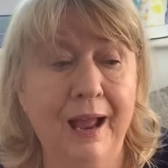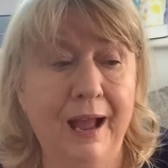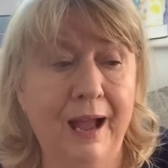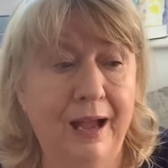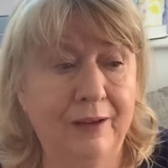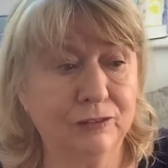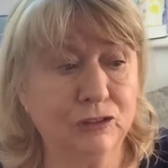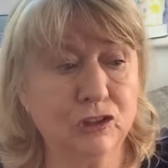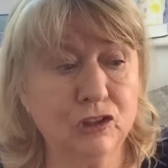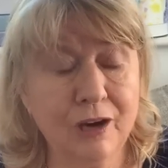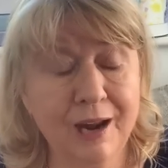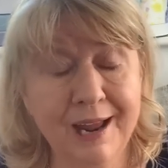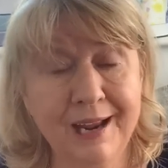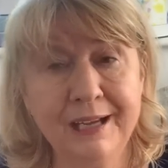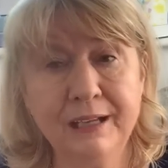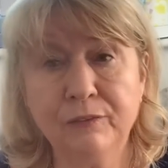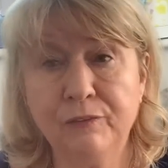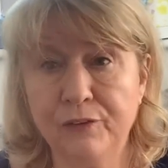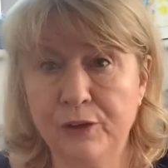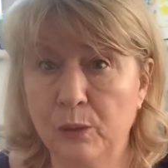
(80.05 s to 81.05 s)
I've tried
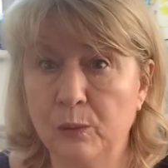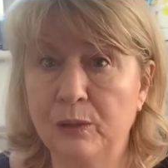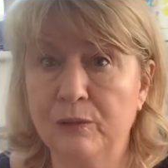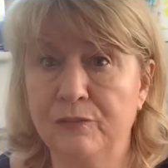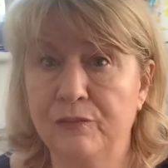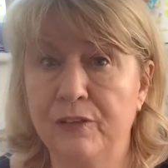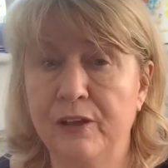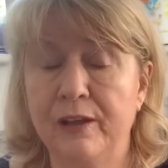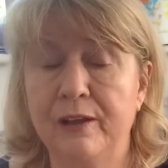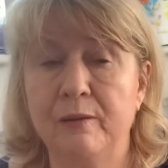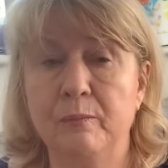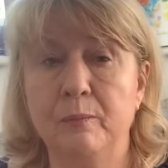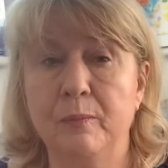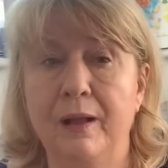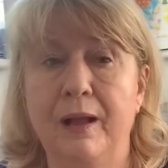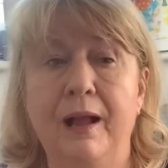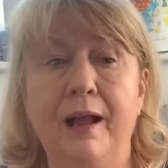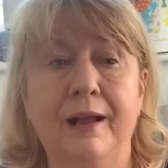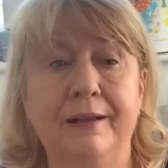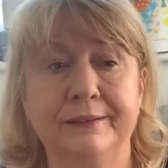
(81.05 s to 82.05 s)
a few of them
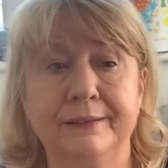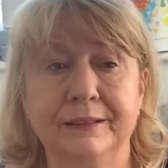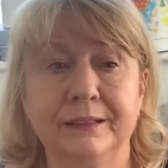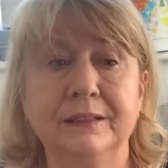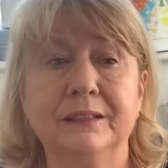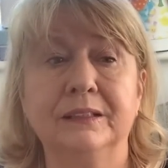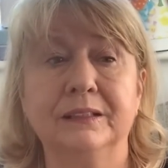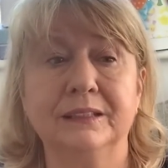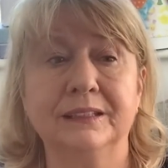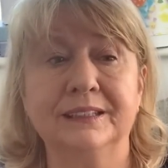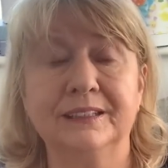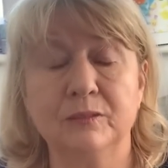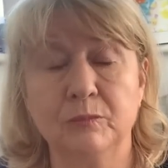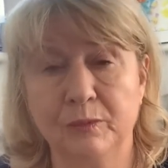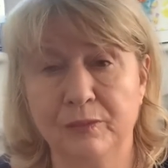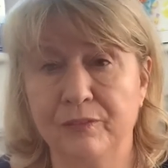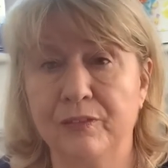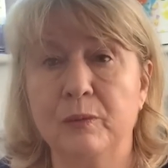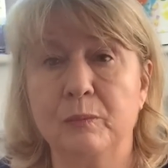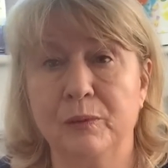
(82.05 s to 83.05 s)
and some
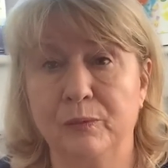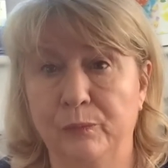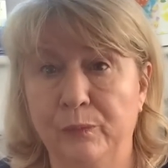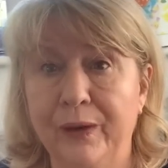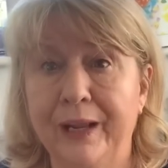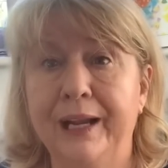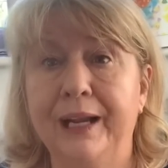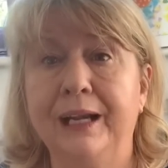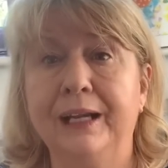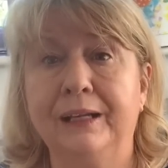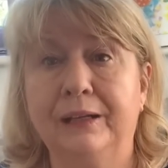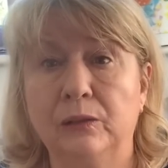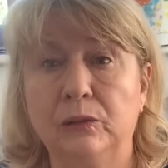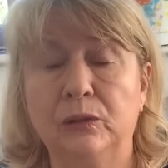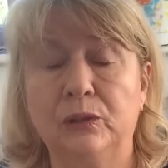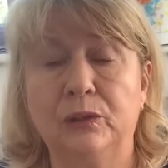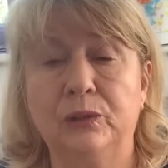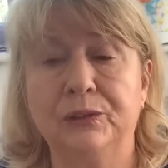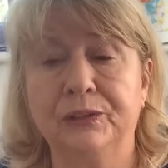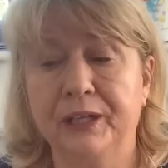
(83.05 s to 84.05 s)
of them are really
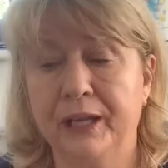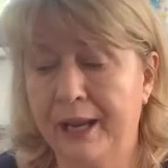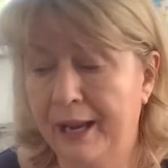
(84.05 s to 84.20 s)
good.